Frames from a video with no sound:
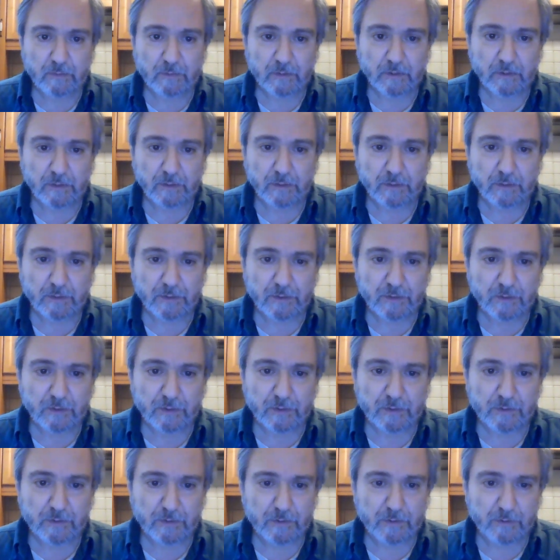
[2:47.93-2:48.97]
this,
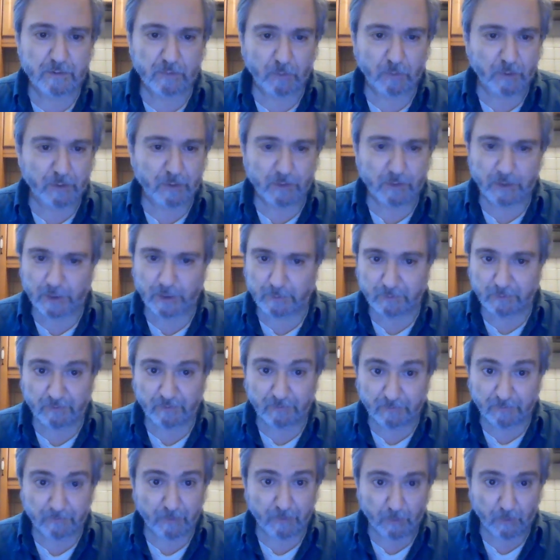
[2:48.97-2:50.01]
this soil that's been
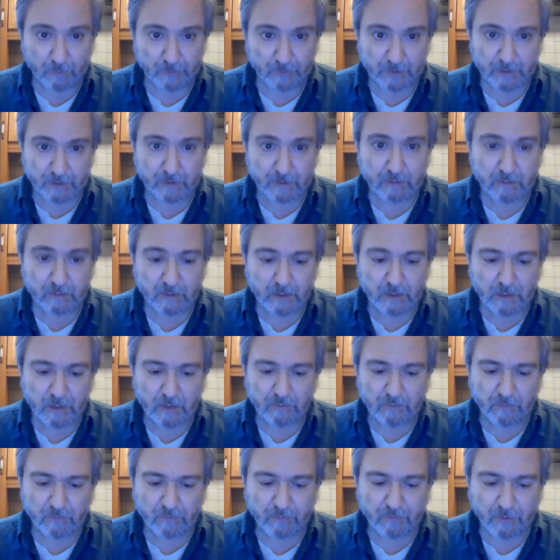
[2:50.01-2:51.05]
frozen
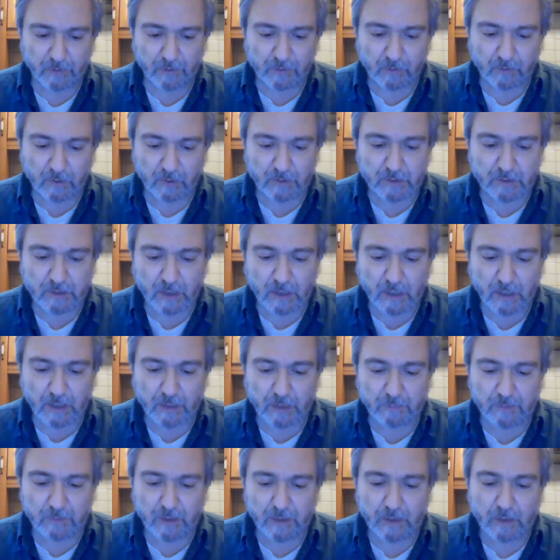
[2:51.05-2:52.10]
for a very long
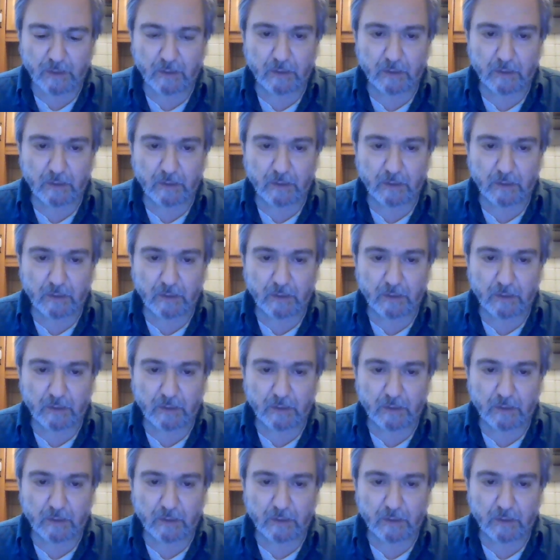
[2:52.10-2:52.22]
time,